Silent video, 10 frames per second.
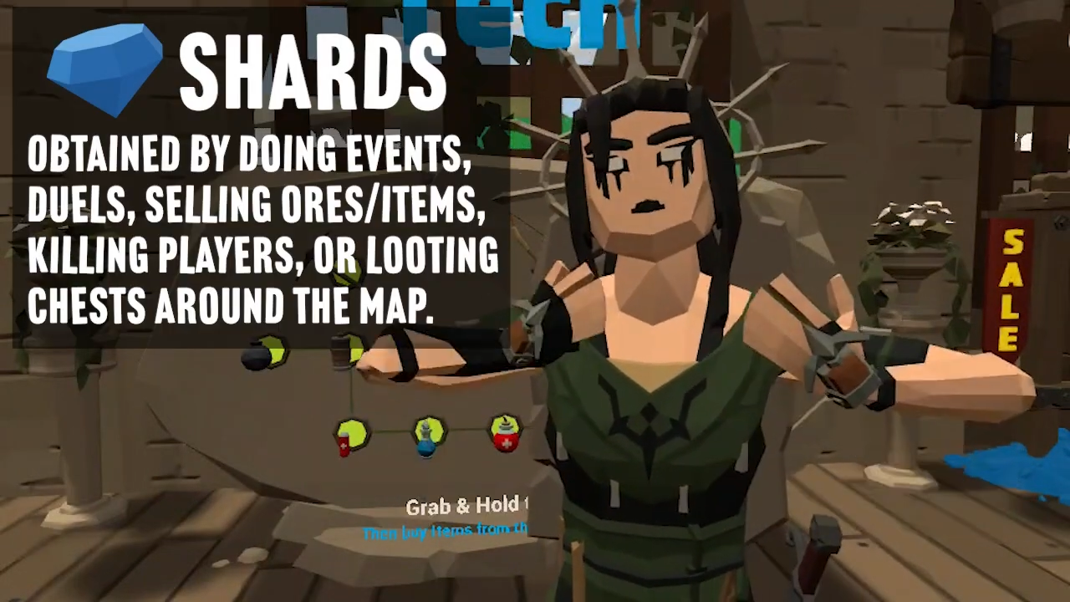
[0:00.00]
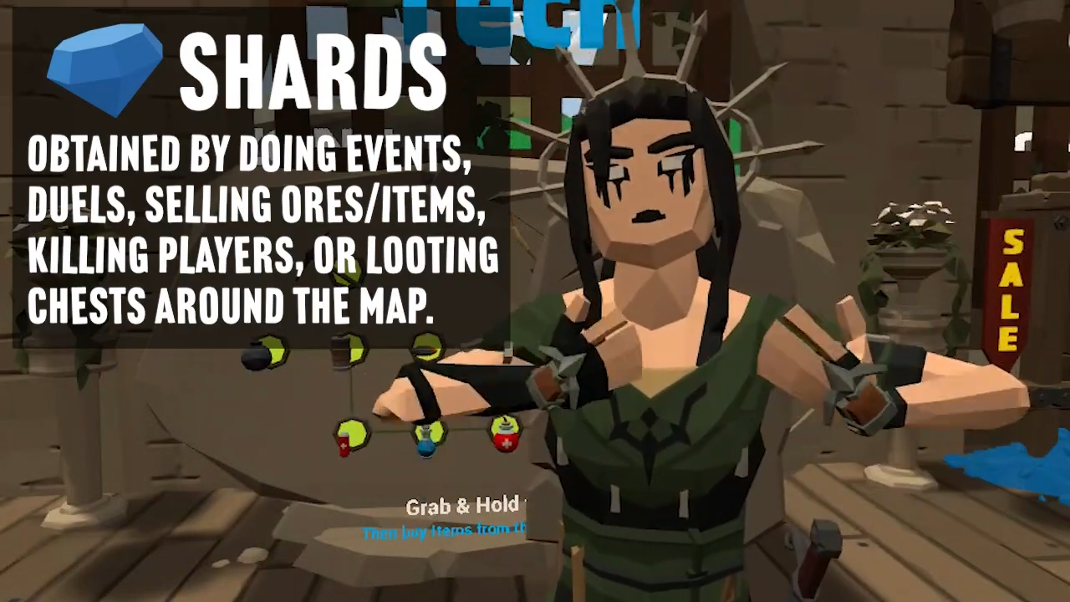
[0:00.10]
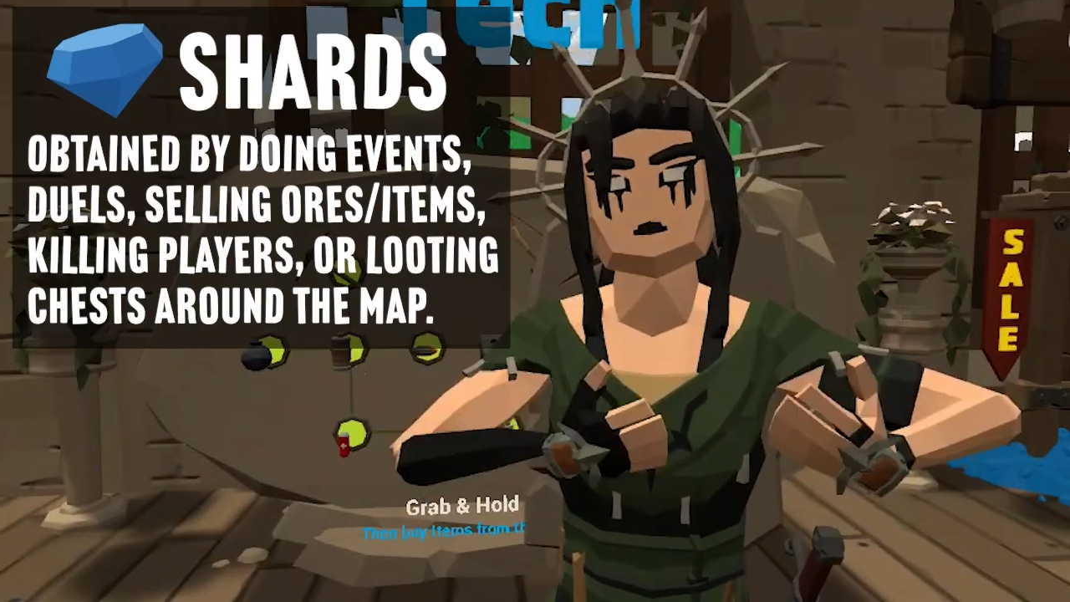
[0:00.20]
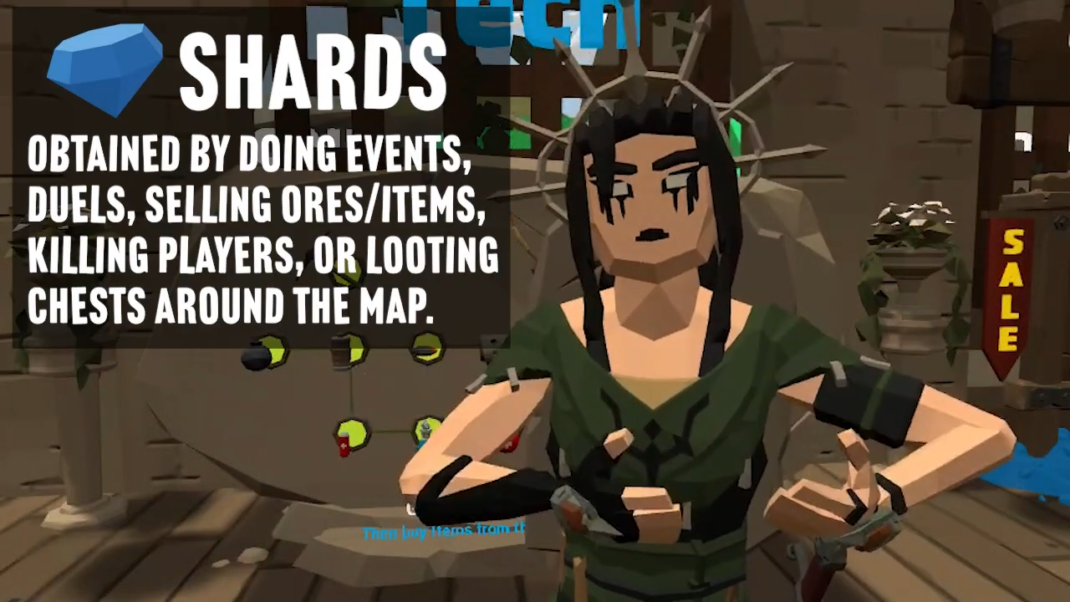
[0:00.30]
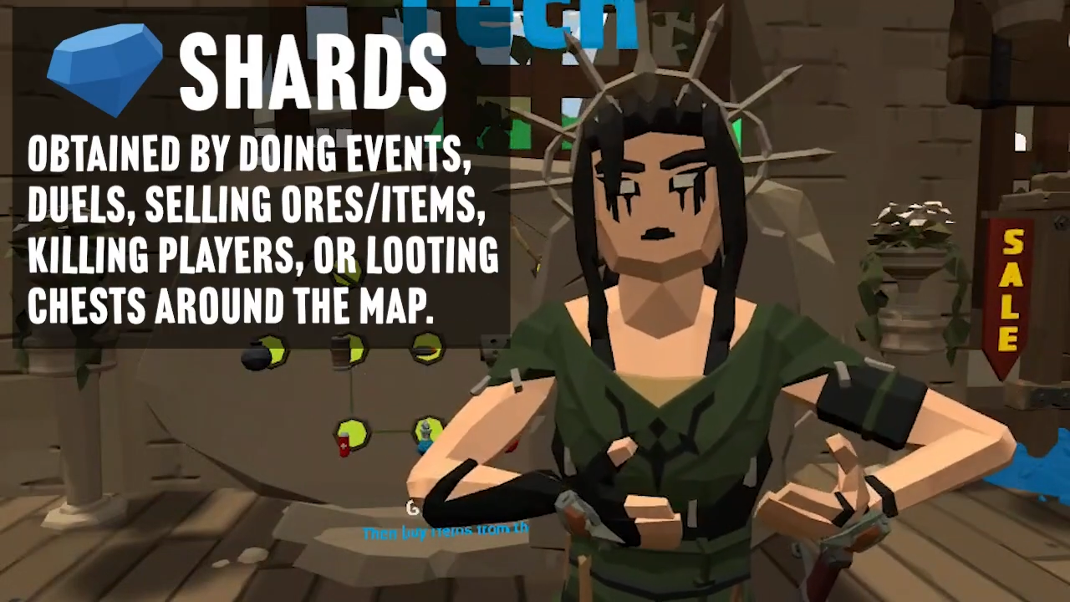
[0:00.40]

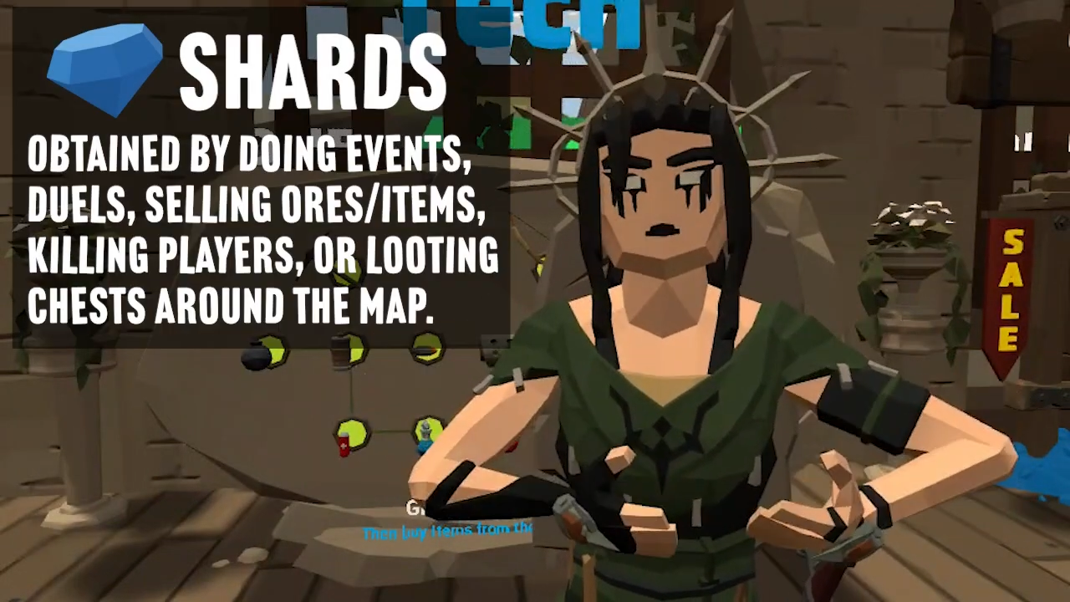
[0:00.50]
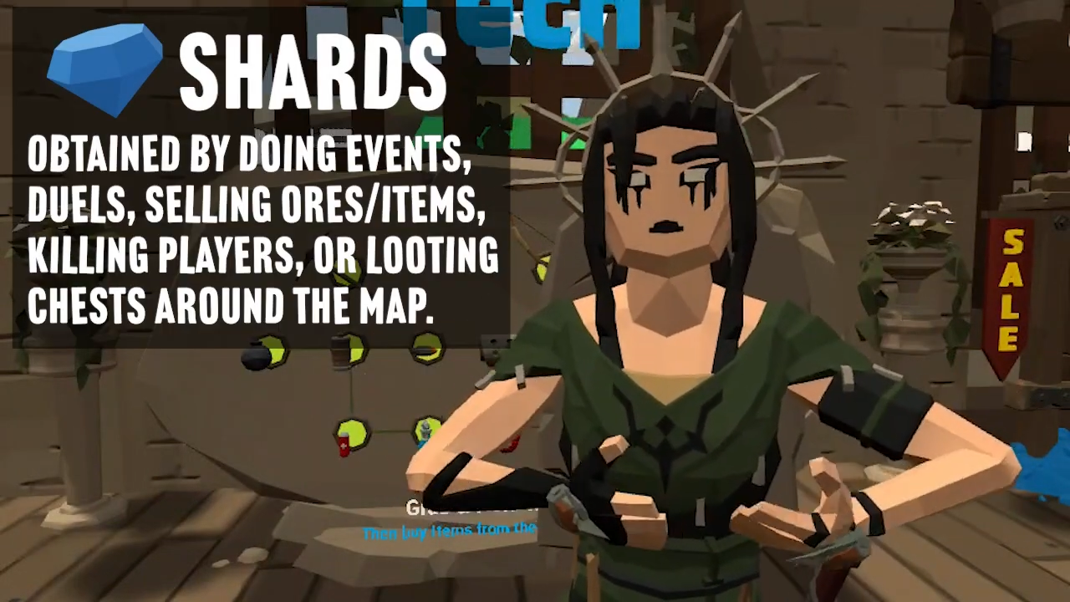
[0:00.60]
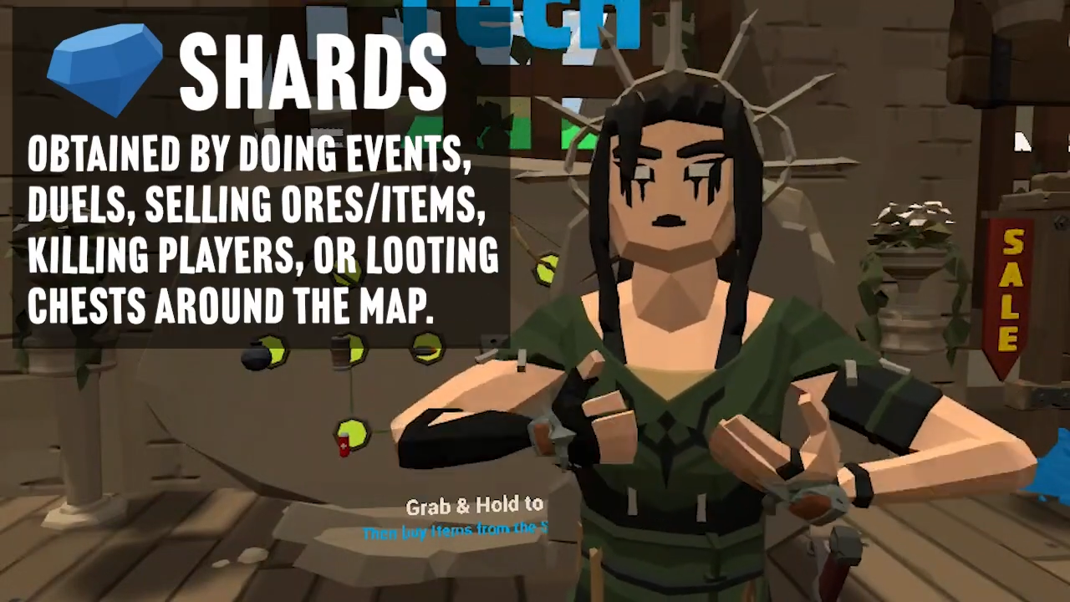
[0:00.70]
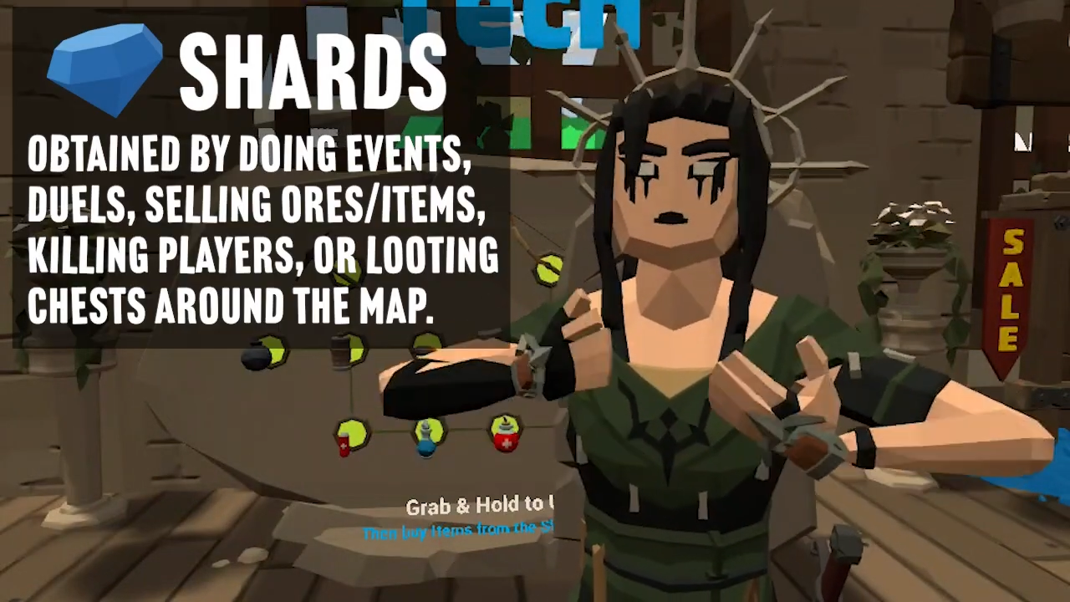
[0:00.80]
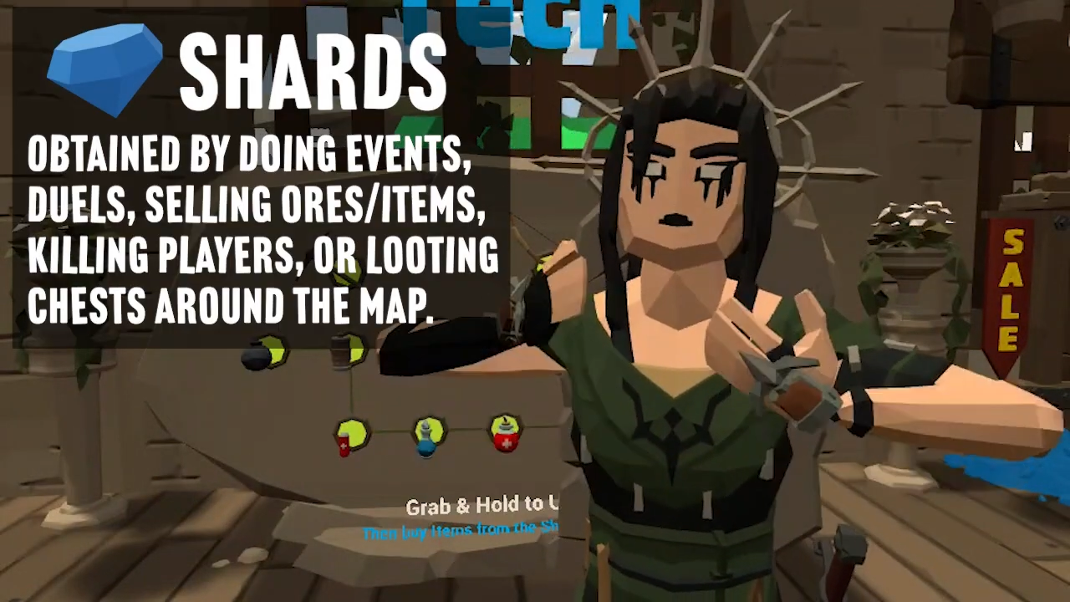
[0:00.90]
killing
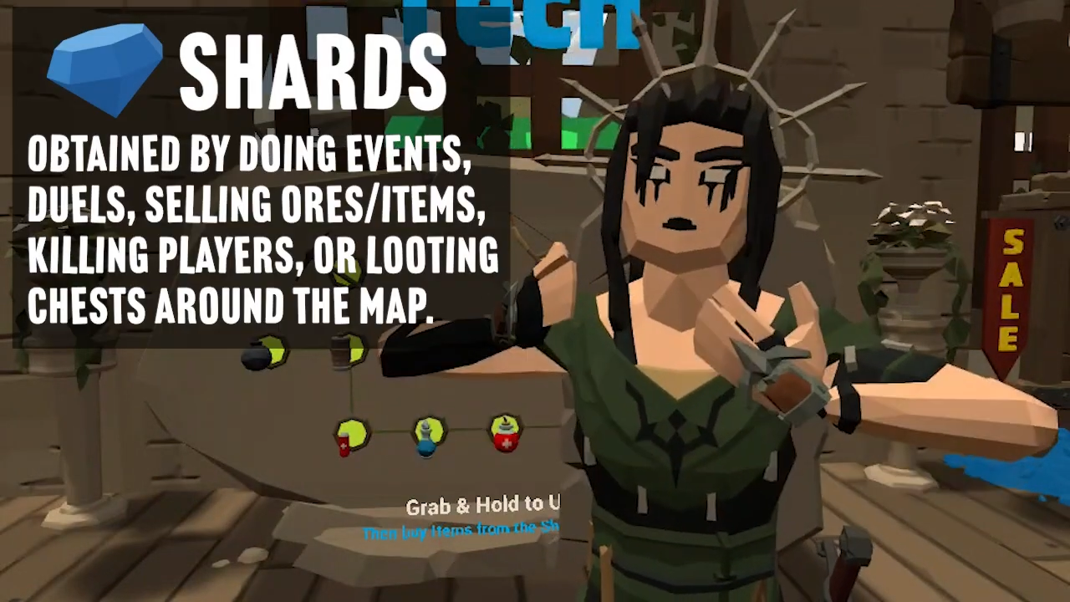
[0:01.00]
people,